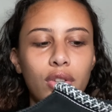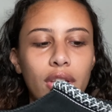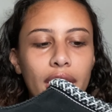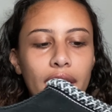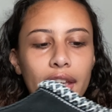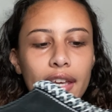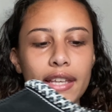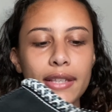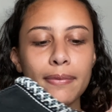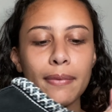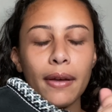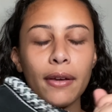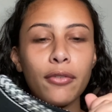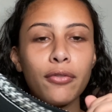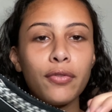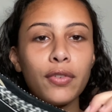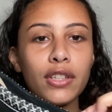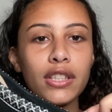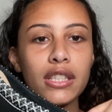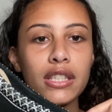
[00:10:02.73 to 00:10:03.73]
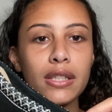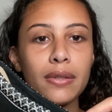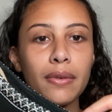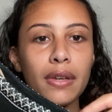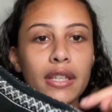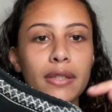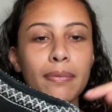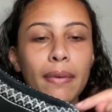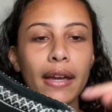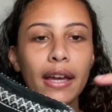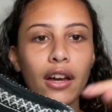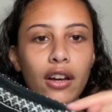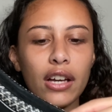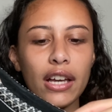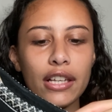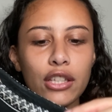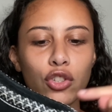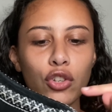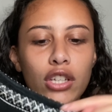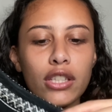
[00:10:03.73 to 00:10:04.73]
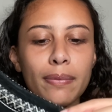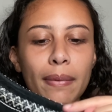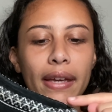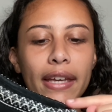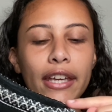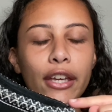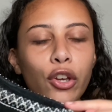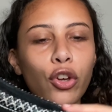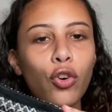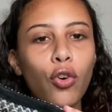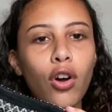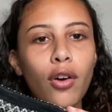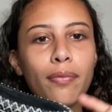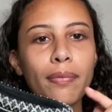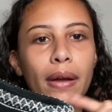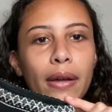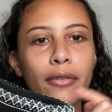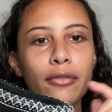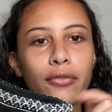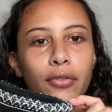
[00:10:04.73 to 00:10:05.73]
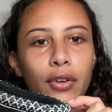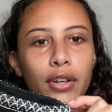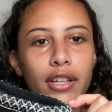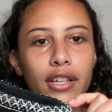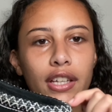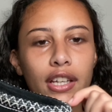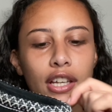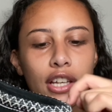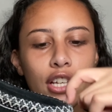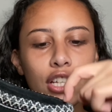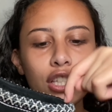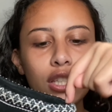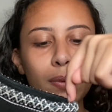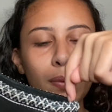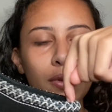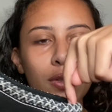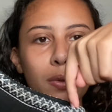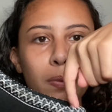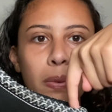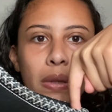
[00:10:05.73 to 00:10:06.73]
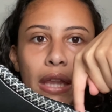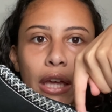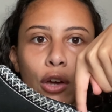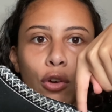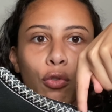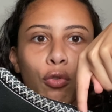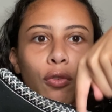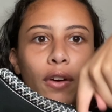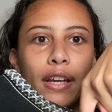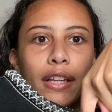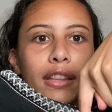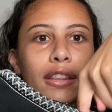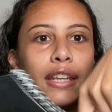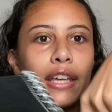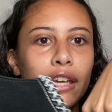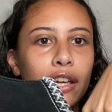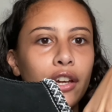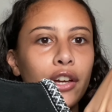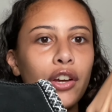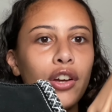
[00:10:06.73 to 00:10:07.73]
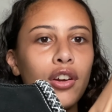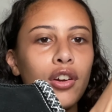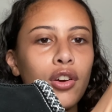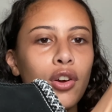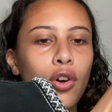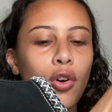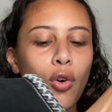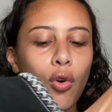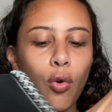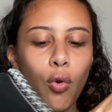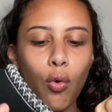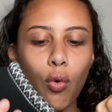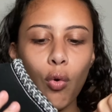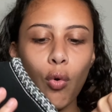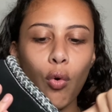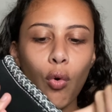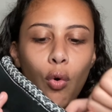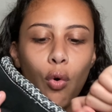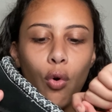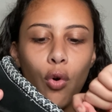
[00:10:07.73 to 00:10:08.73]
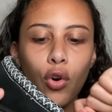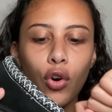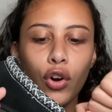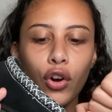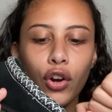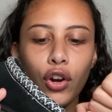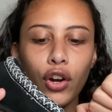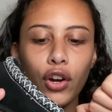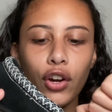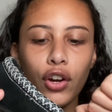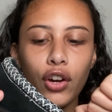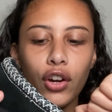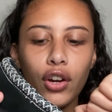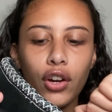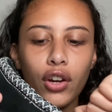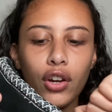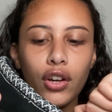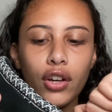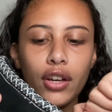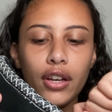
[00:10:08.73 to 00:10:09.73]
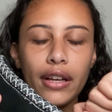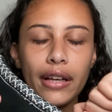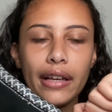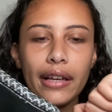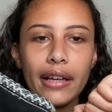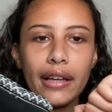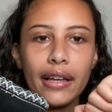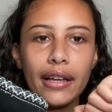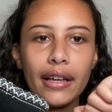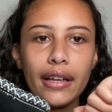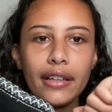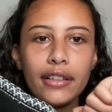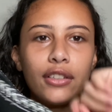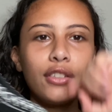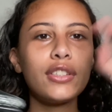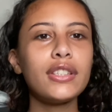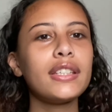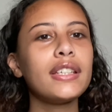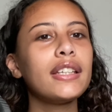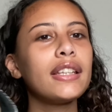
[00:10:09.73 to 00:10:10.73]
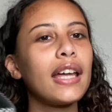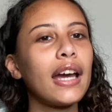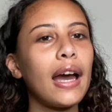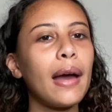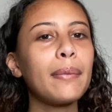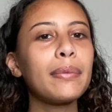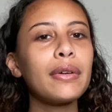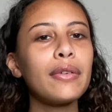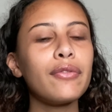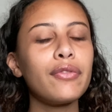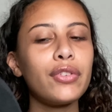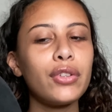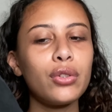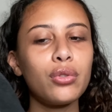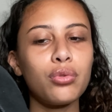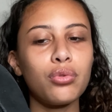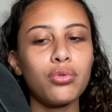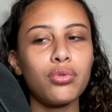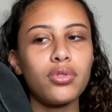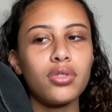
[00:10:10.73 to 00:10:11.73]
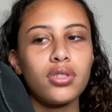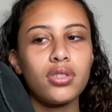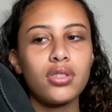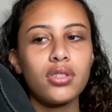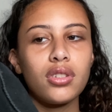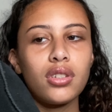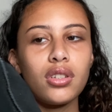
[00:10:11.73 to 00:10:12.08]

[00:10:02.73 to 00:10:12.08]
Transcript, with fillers: Like, is my foot, is my, okay, so is my heel of my foot supposed to be like right there? Or, you see, like I'm confused.